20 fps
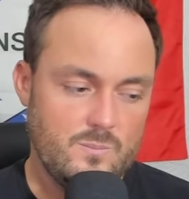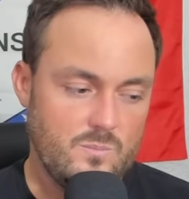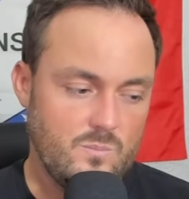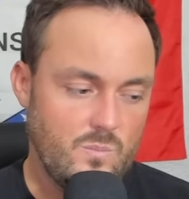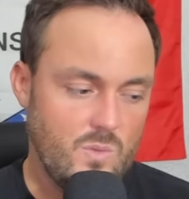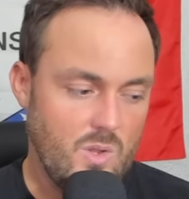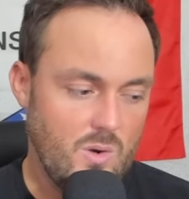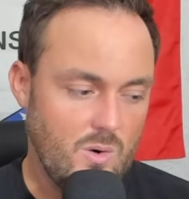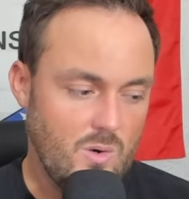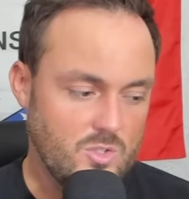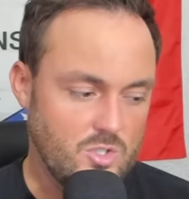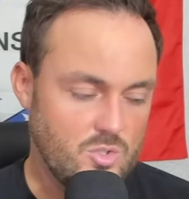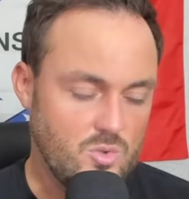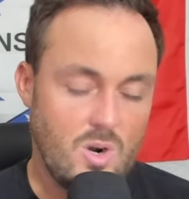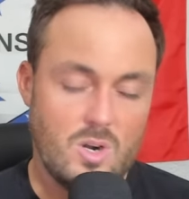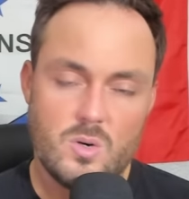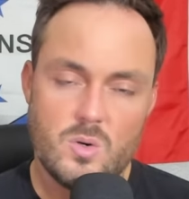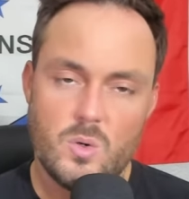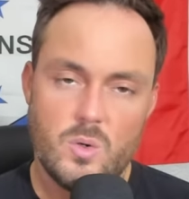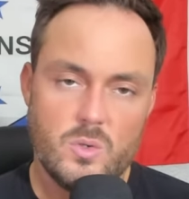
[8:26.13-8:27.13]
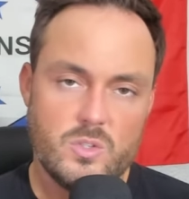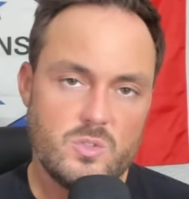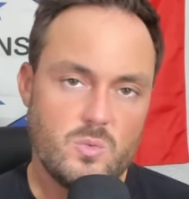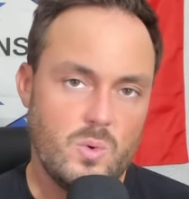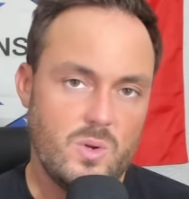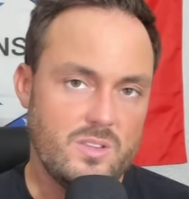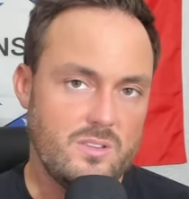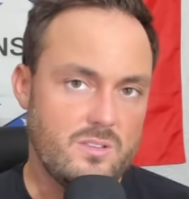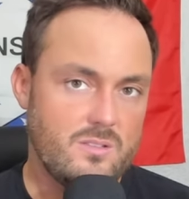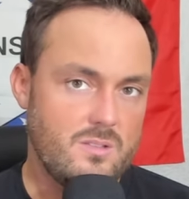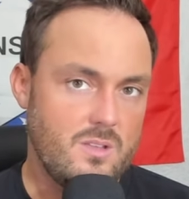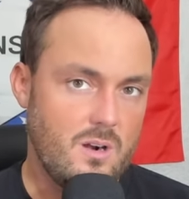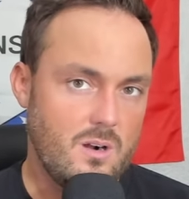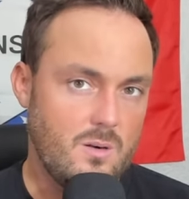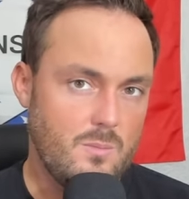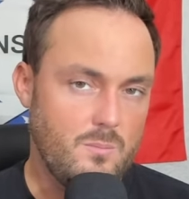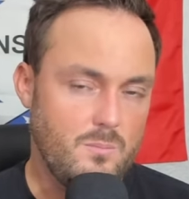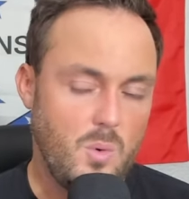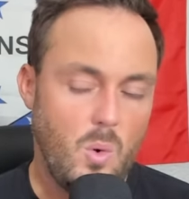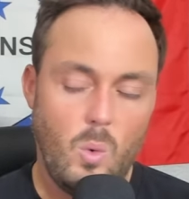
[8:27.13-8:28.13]
their struggles, with their
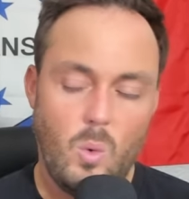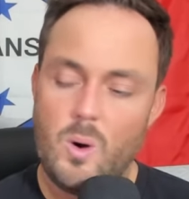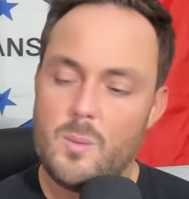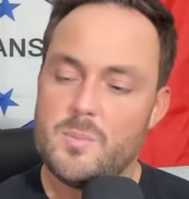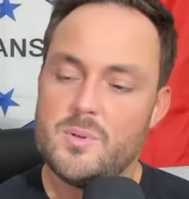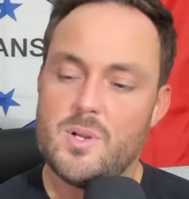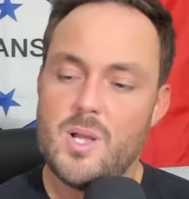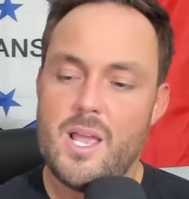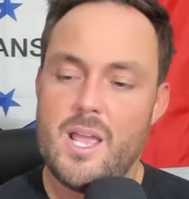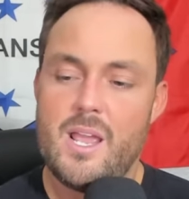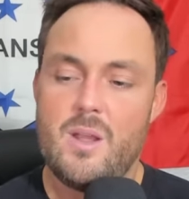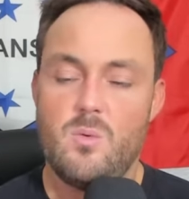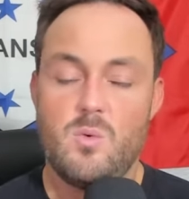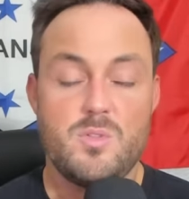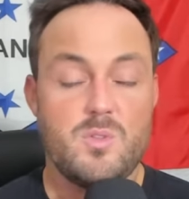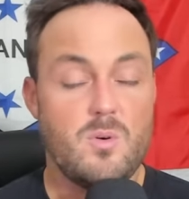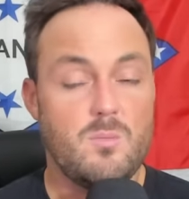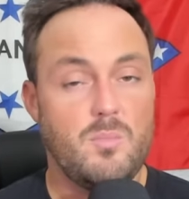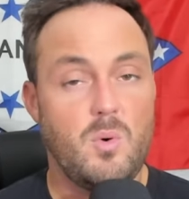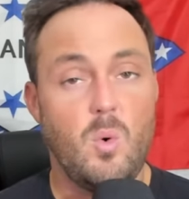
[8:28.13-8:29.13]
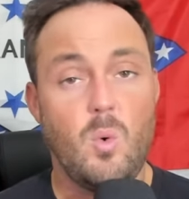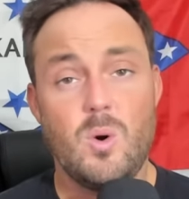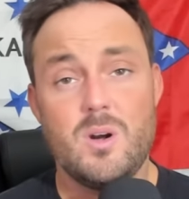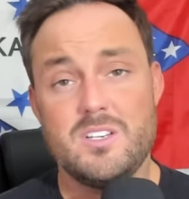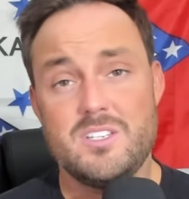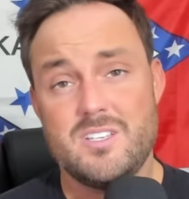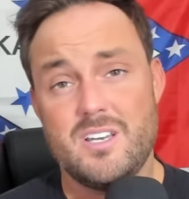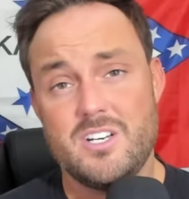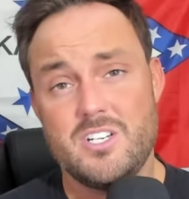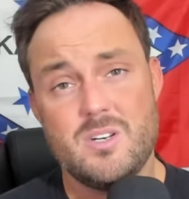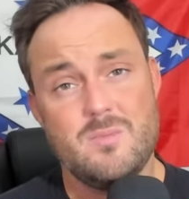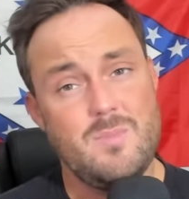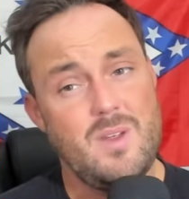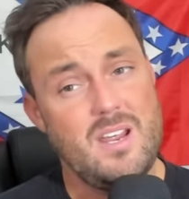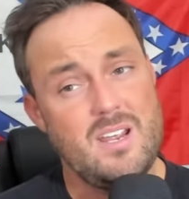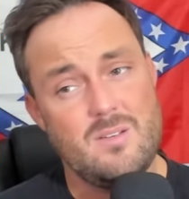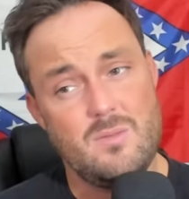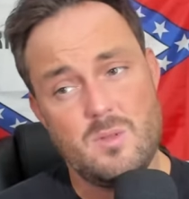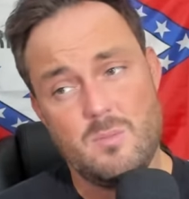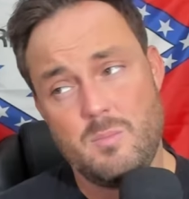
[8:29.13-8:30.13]
poor play, with their poor
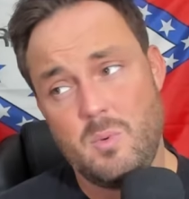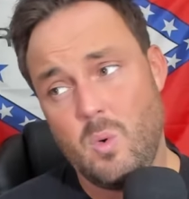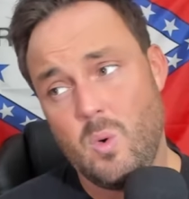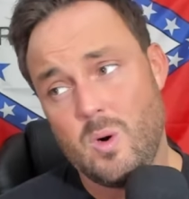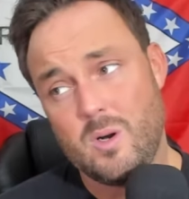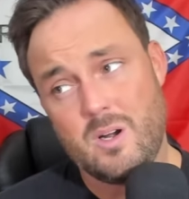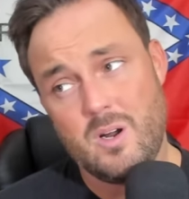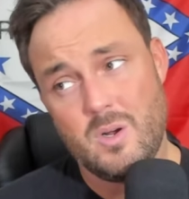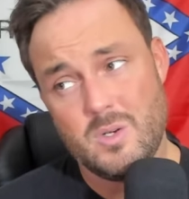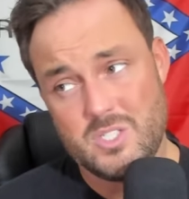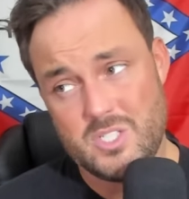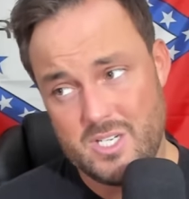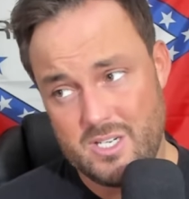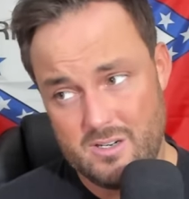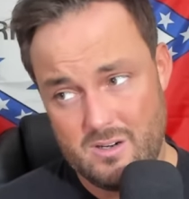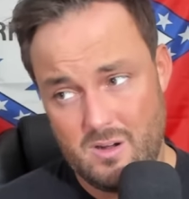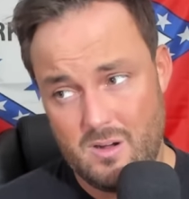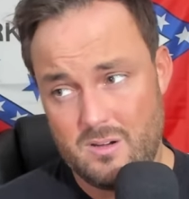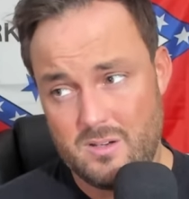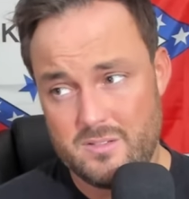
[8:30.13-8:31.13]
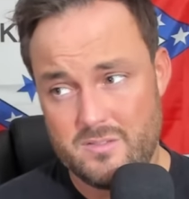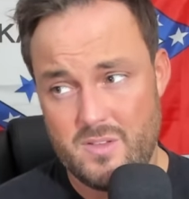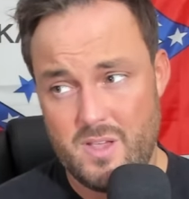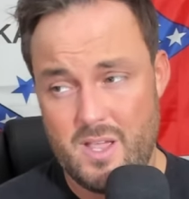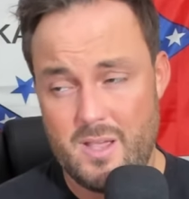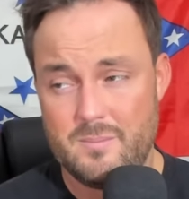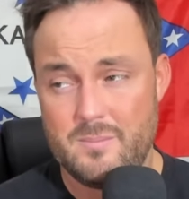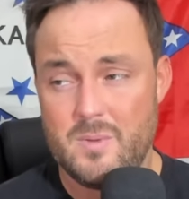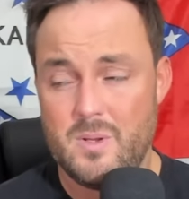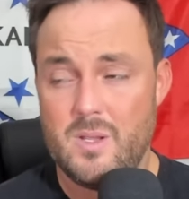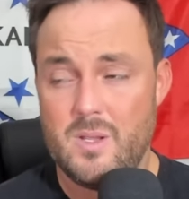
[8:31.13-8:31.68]
decision-making, with the poor coaching and all of that,